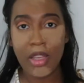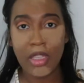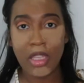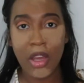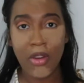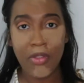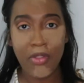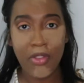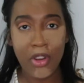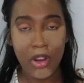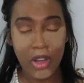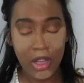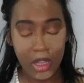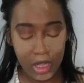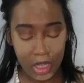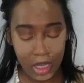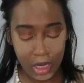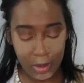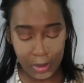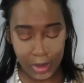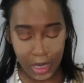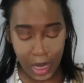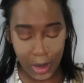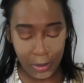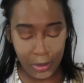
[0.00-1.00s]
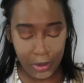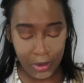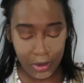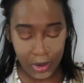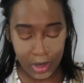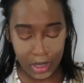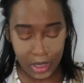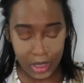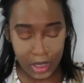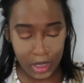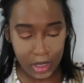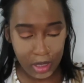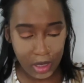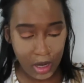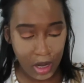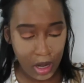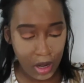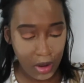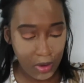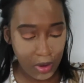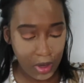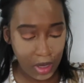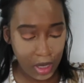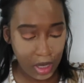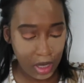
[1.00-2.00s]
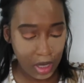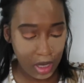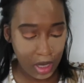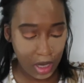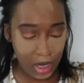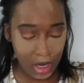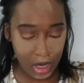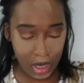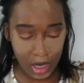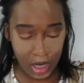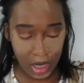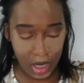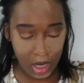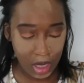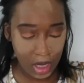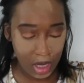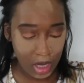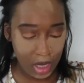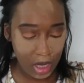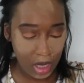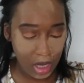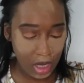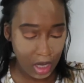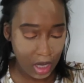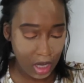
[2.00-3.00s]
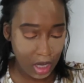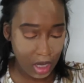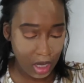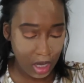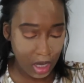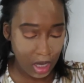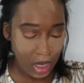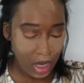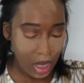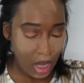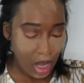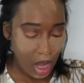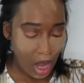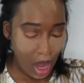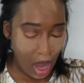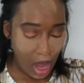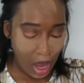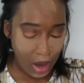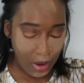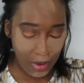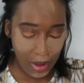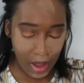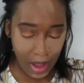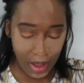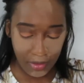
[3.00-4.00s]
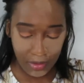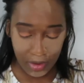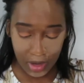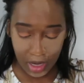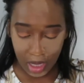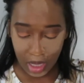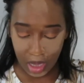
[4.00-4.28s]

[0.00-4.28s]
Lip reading: so for the lips, I'm going to go in. I don't have any